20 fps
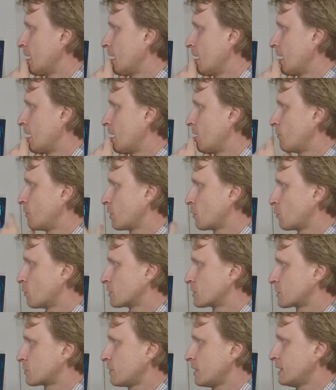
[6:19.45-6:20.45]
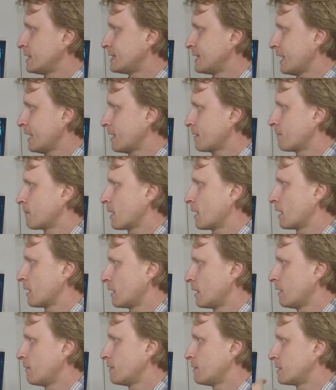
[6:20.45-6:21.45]
Uh, record screen tick,
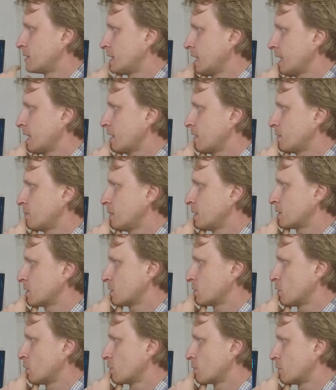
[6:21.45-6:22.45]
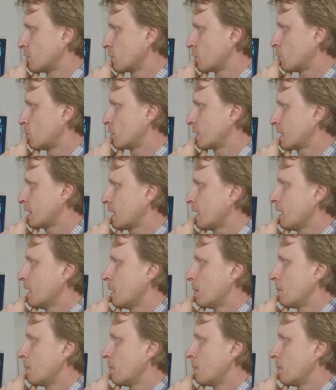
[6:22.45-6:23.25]
I'll leave it tick. It means it's also recording.